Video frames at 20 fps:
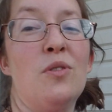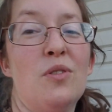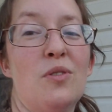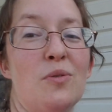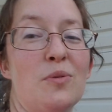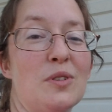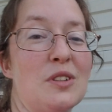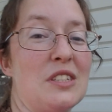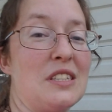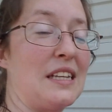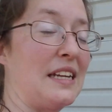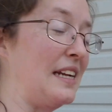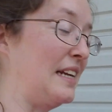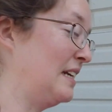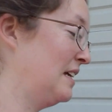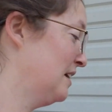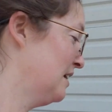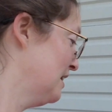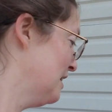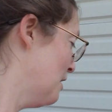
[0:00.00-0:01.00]
We'll see.
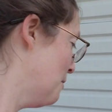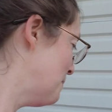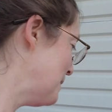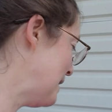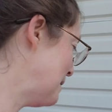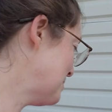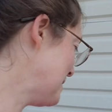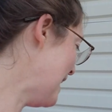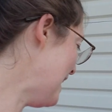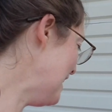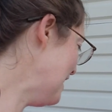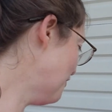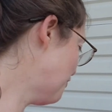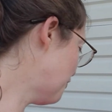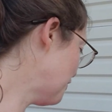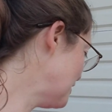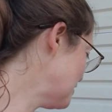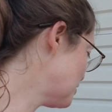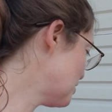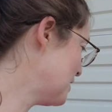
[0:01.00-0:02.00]
But I'm kind of
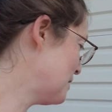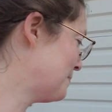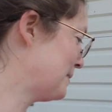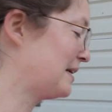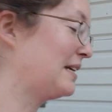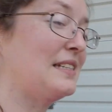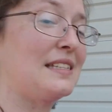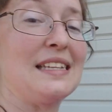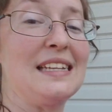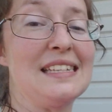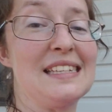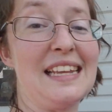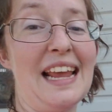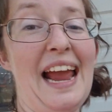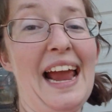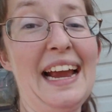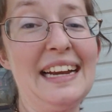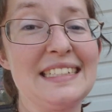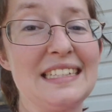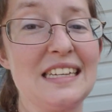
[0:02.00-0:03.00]
frustrated because this
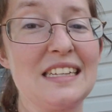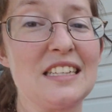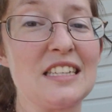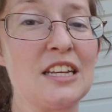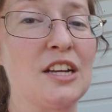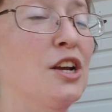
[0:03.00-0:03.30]
cactus